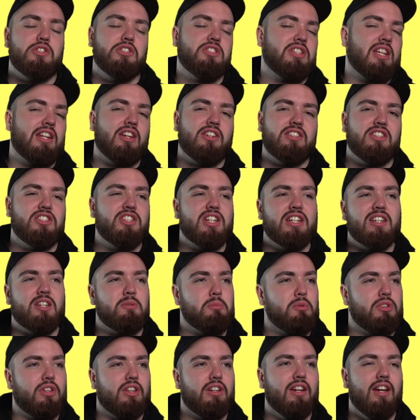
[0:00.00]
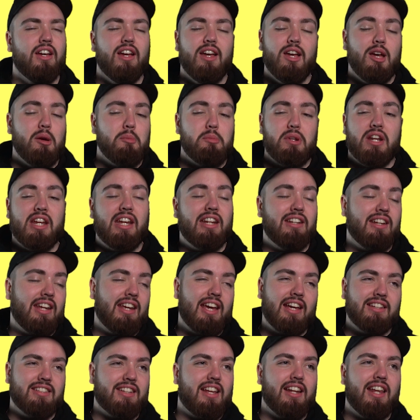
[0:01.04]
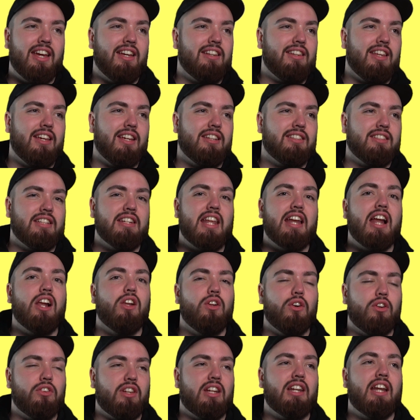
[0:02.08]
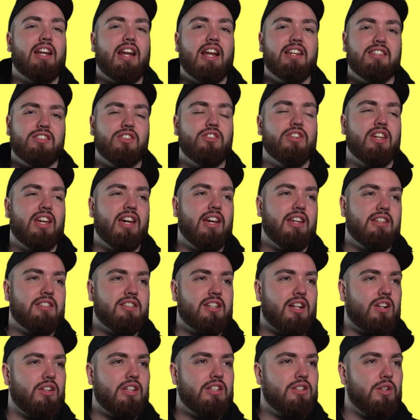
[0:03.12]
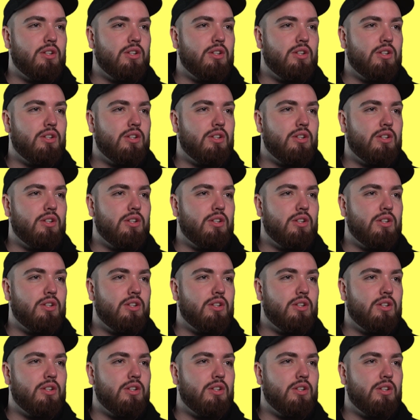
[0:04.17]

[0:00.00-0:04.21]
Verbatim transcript: I was just saying it to JJ's brother. Then he, he escalated this, and then I looked, and then I saw, yeah, his channel